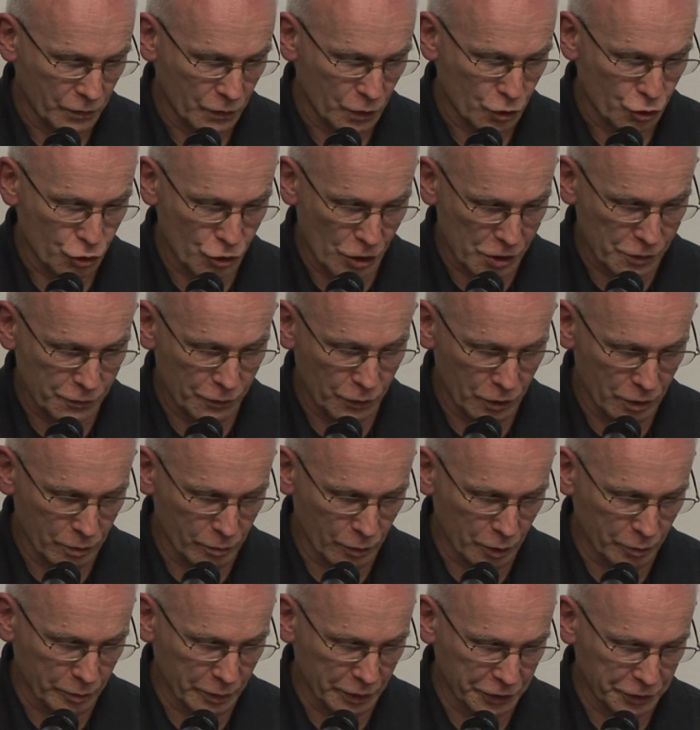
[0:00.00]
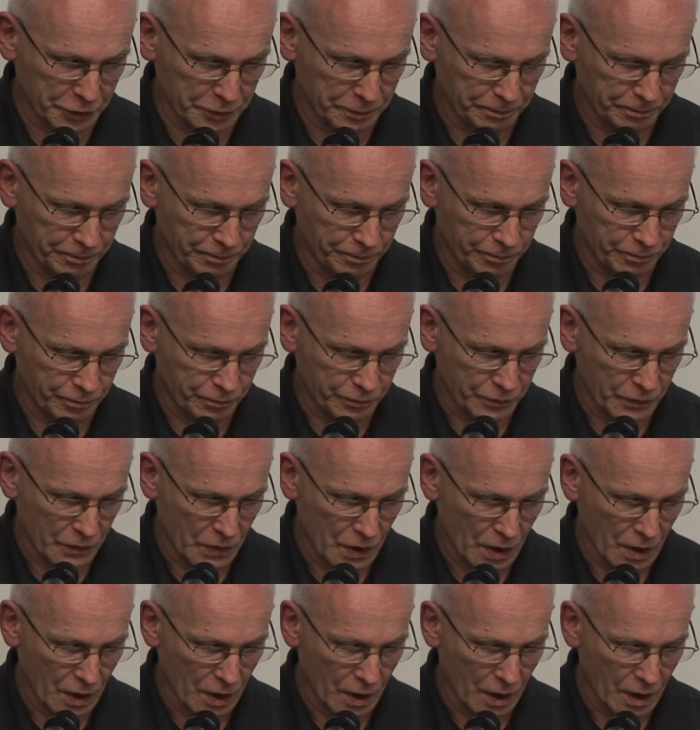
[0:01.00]
just for a moment.
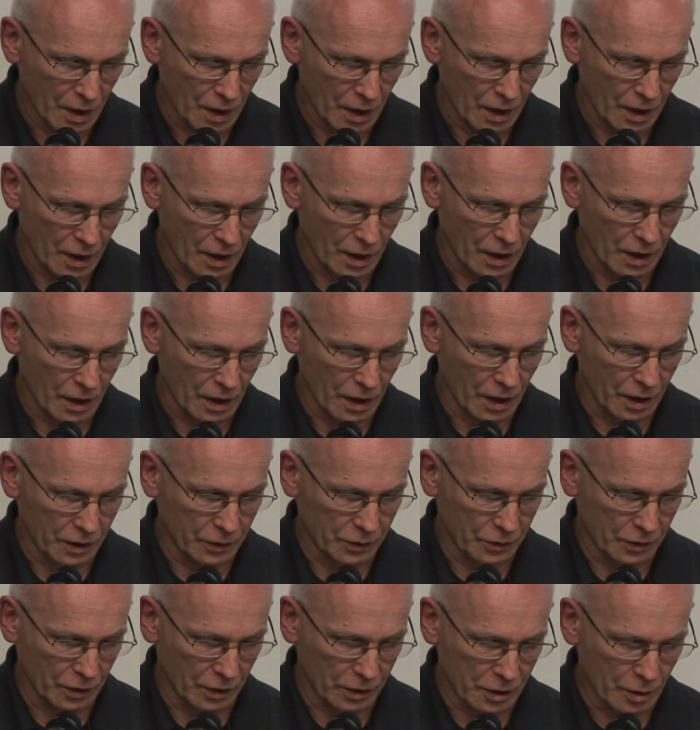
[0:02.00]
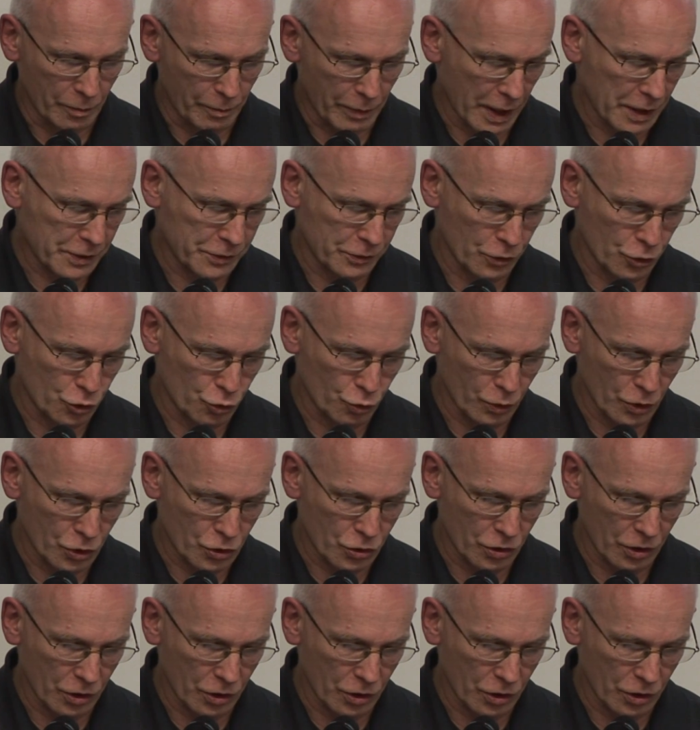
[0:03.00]
And in a passage which